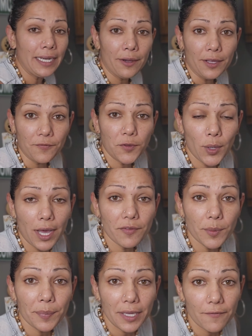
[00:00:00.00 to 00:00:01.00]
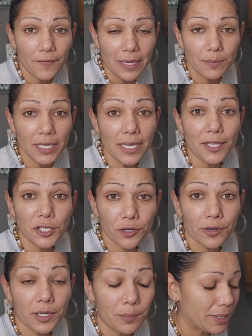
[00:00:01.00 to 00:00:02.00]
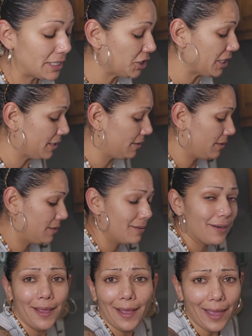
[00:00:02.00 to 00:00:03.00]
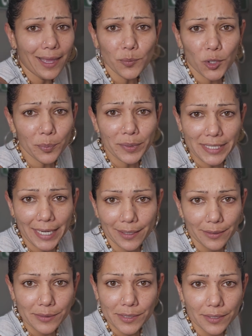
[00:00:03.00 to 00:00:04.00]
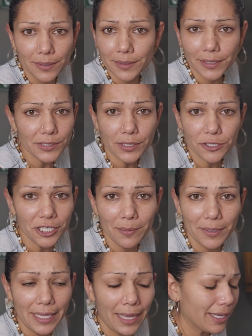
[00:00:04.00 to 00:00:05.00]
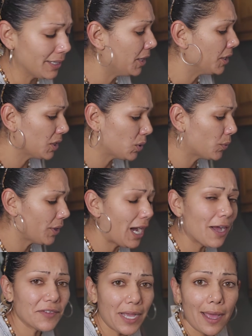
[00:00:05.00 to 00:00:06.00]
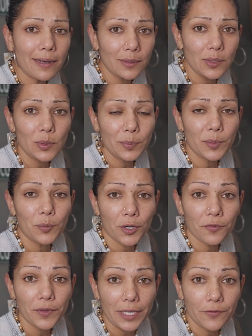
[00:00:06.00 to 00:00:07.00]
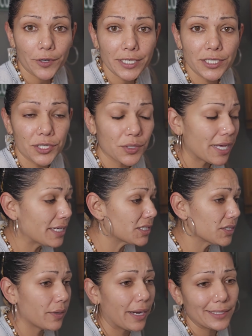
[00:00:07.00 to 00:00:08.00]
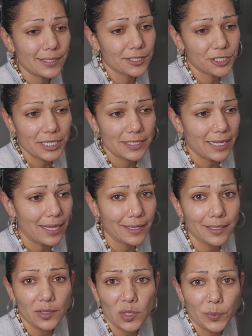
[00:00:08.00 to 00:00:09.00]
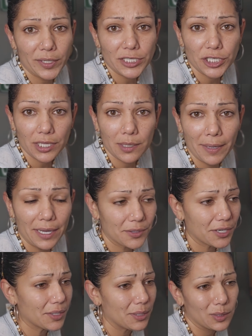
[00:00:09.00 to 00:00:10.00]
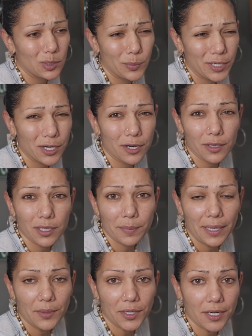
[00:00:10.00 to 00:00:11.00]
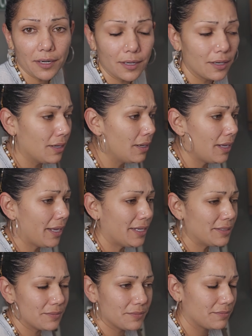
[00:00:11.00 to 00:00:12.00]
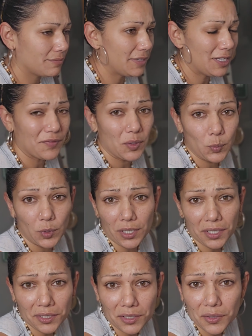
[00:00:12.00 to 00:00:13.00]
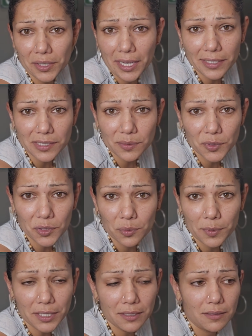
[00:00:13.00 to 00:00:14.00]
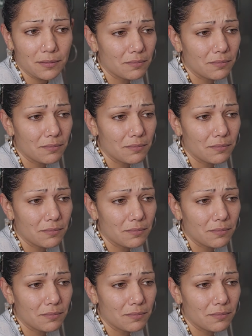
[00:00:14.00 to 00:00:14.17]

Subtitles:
Now, if you have a big family and you're on a budget, add more potatoes. There's no shame in that. You will have to add a little bit more flavoring to that, so I suggest adding a little bit of chili powder, a little bit of garlic powder, and if you want, you can add some cumin,